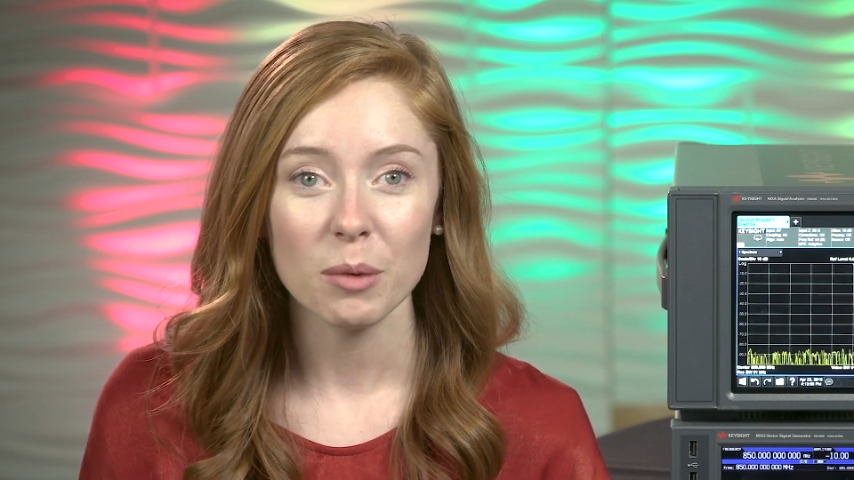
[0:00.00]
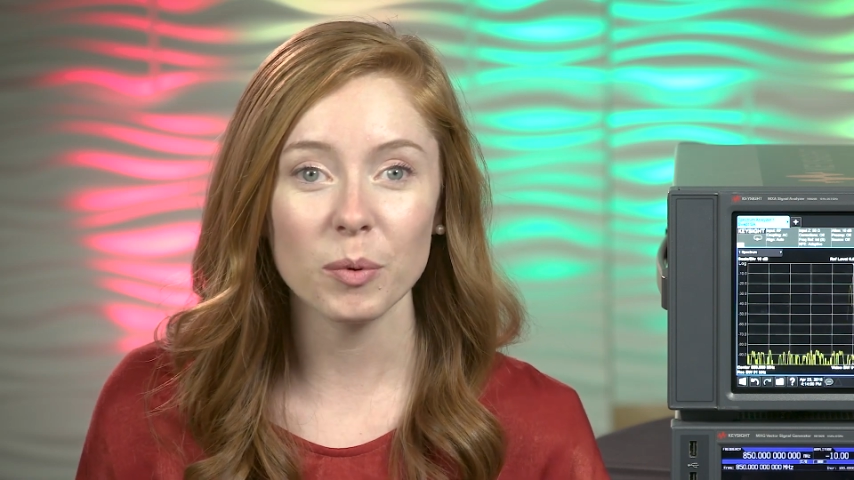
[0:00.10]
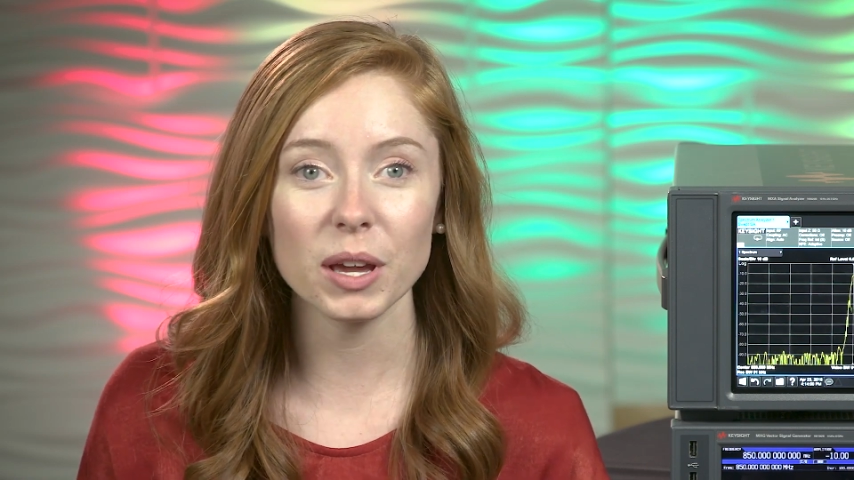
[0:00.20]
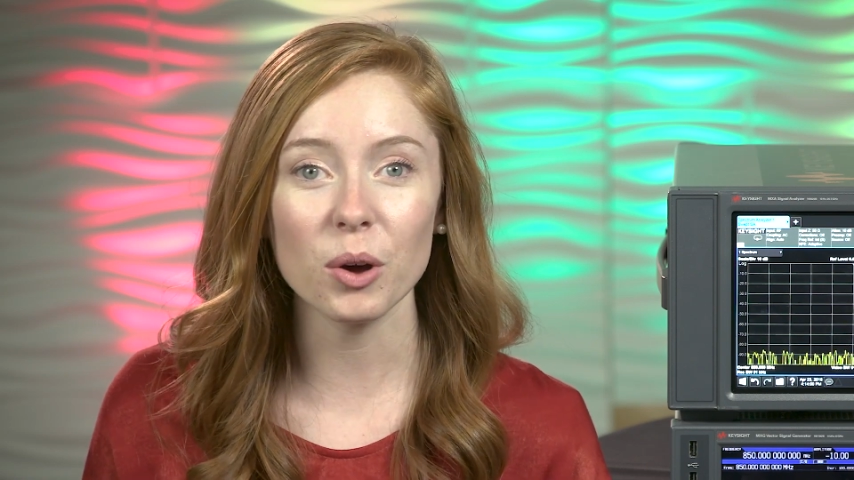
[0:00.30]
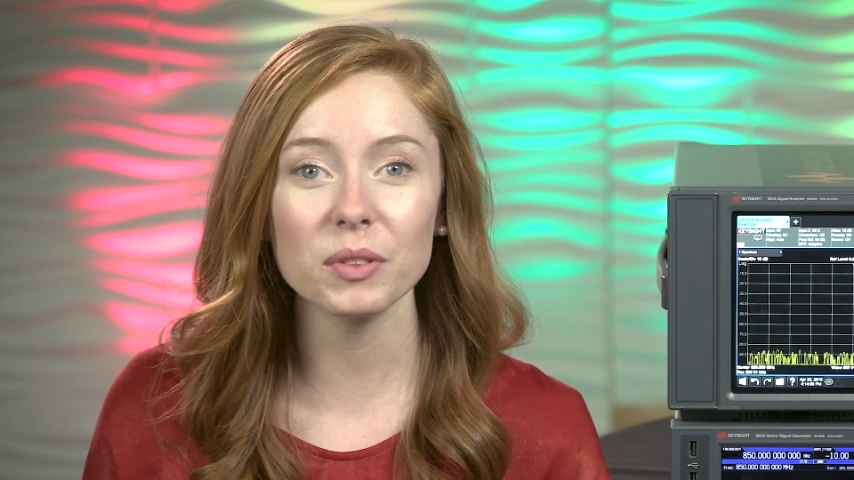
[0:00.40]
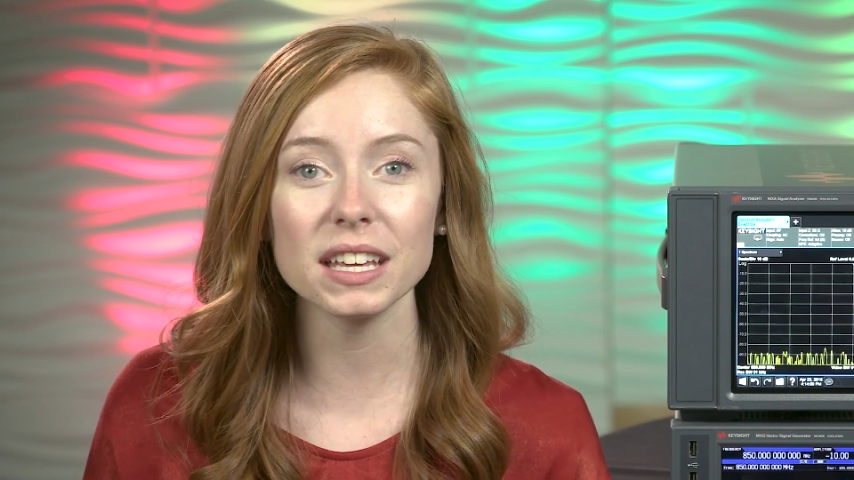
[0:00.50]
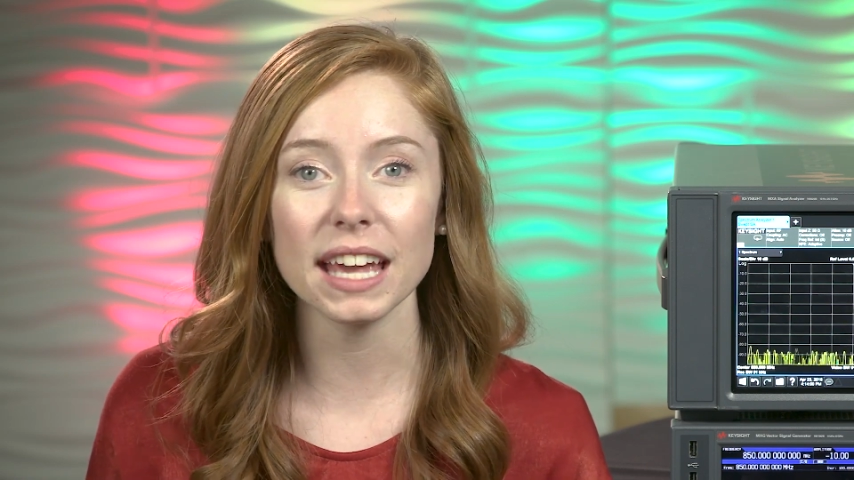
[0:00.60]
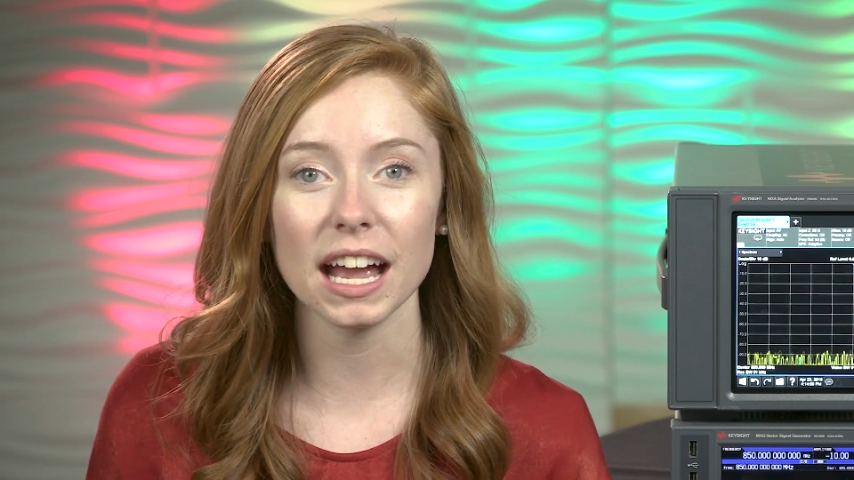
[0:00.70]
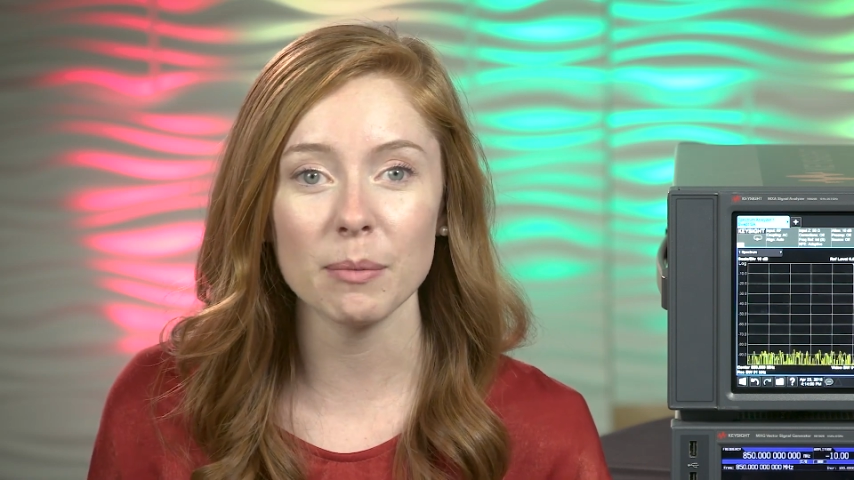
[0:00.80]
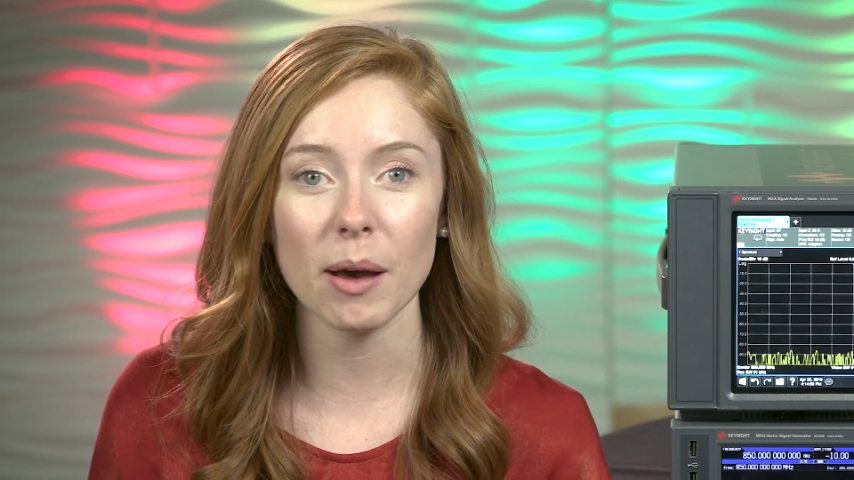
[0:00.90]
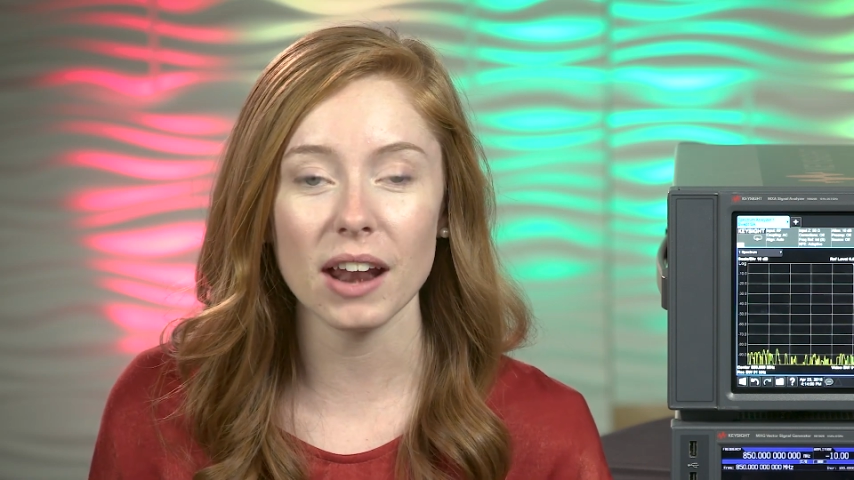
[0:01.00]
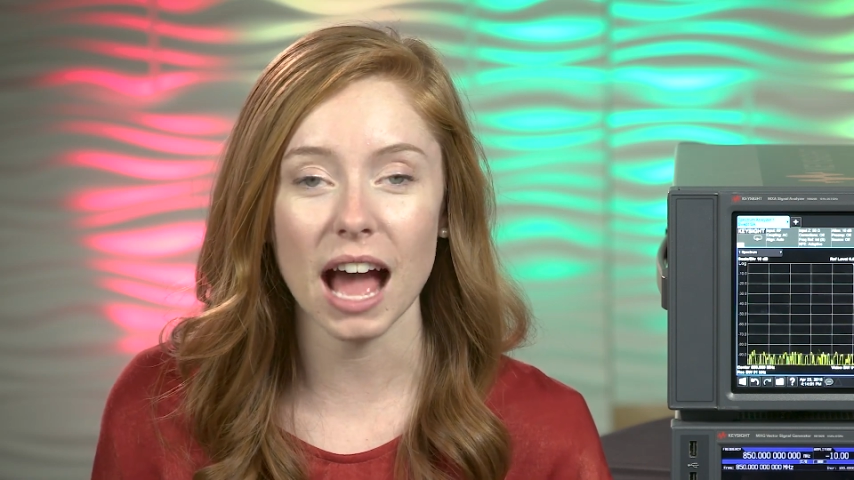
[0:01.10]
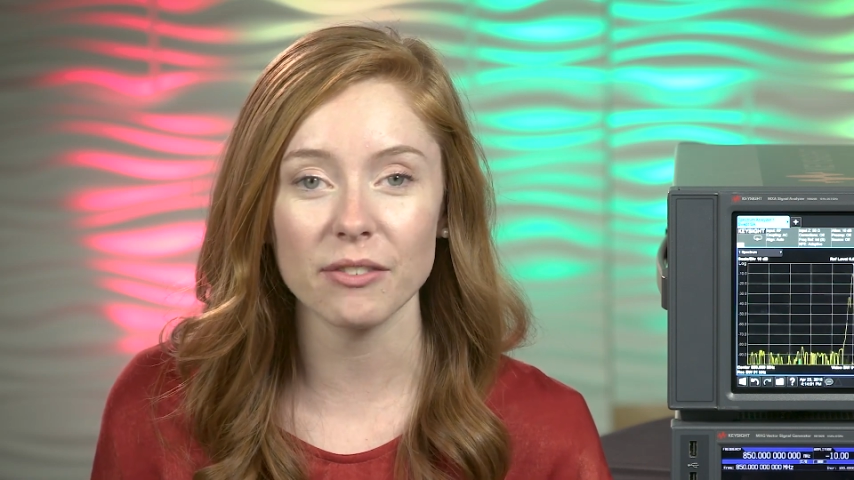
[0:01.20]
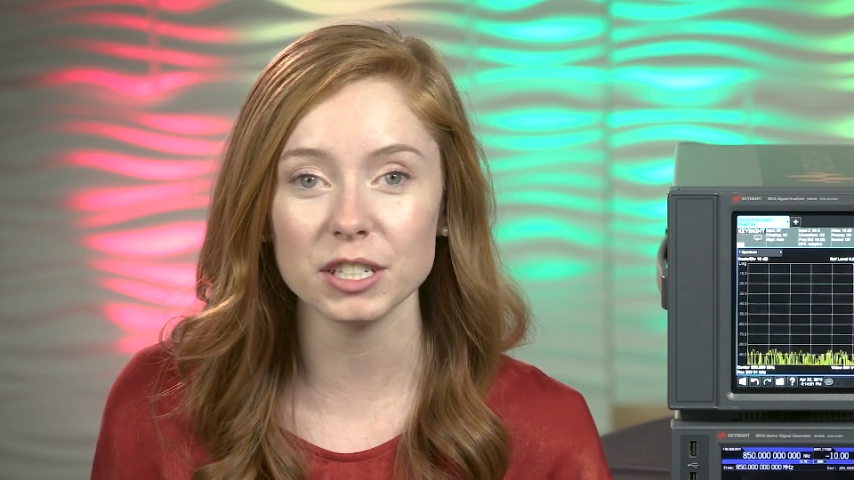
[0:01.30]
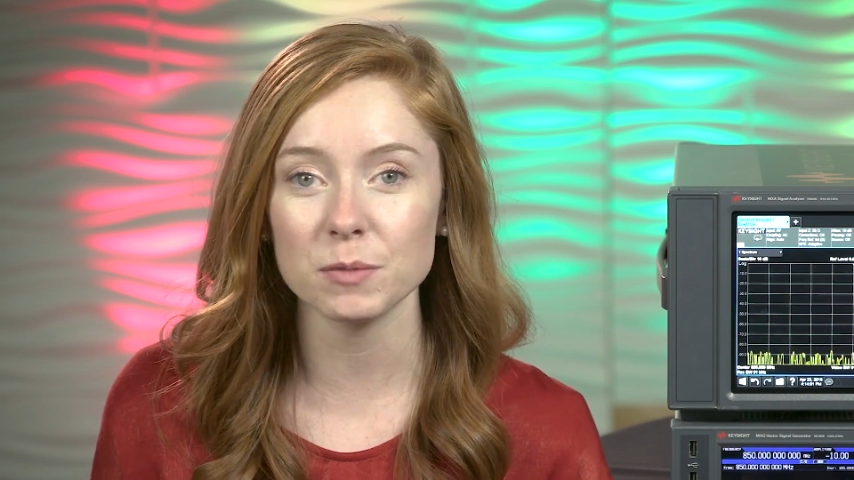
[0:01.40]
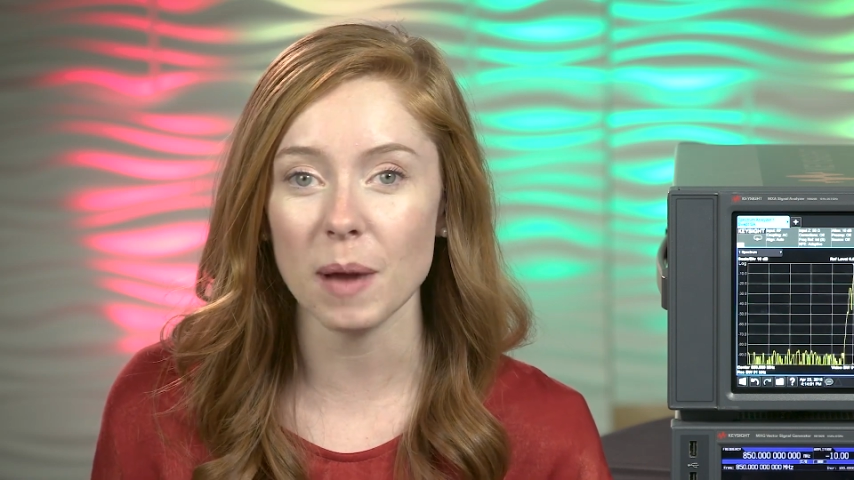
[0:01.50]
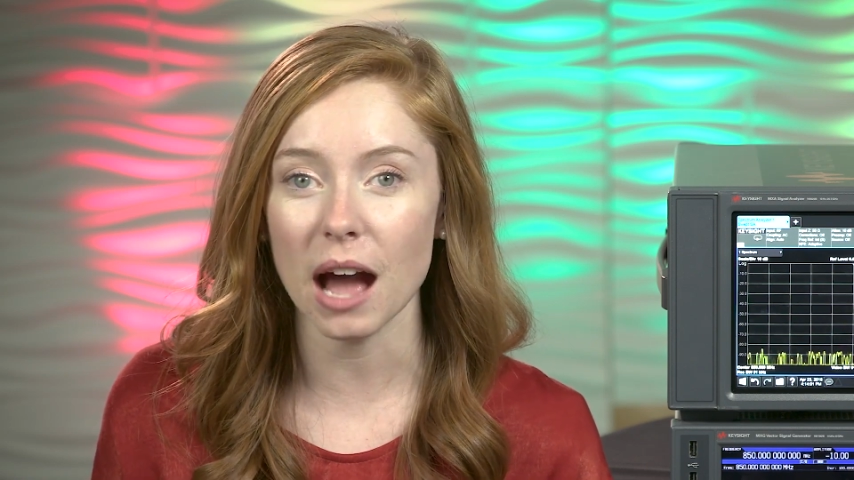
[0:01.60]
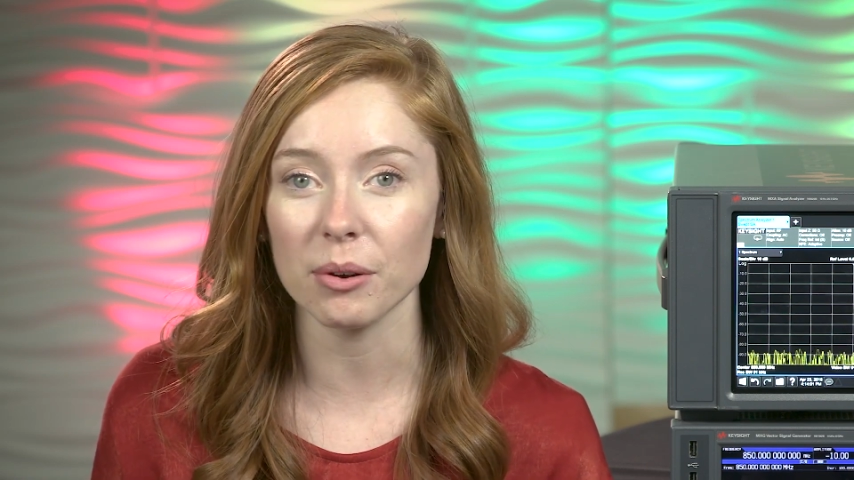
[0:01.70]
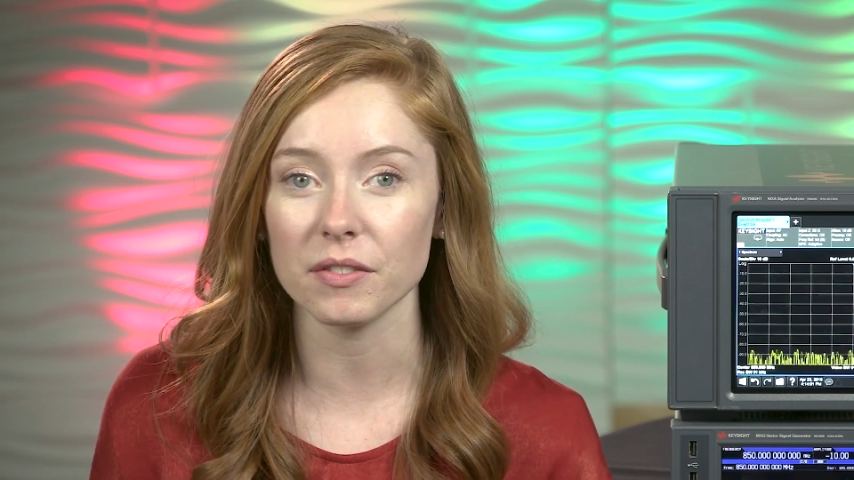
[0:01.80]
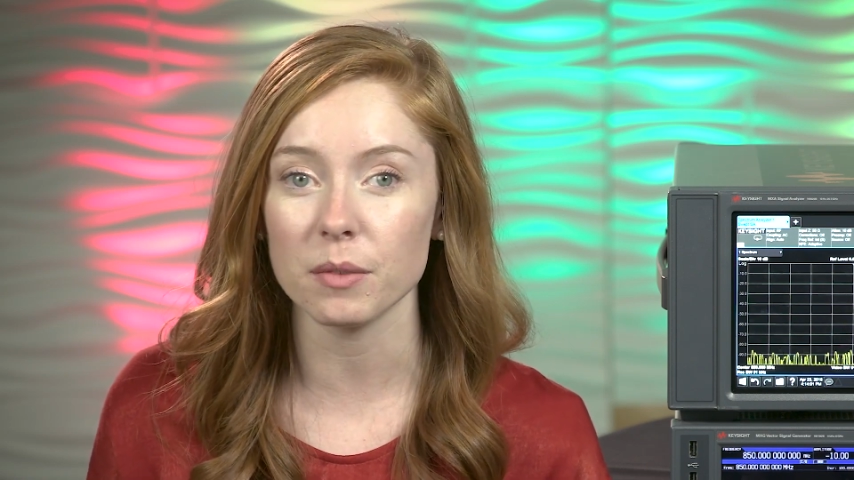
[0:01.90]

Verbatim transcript: but we only care about average power